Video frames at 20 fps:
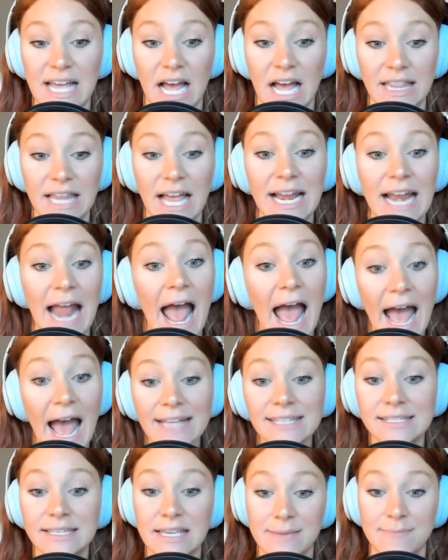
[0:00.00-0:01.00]
online
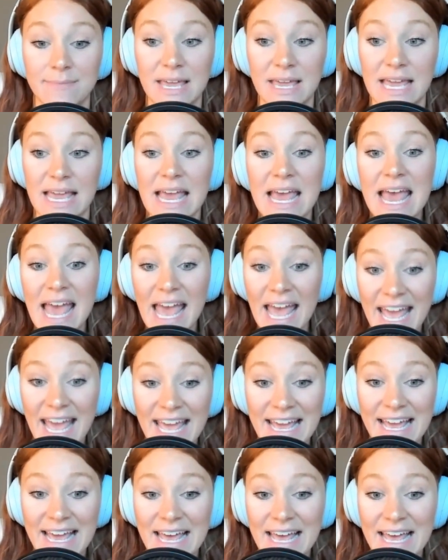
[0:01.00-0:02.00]
asking me,
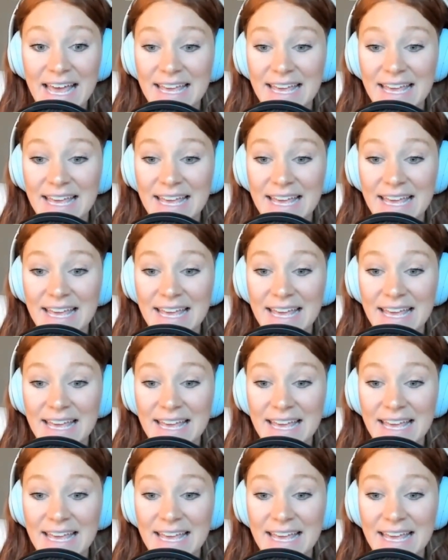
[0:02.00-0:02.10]
hey,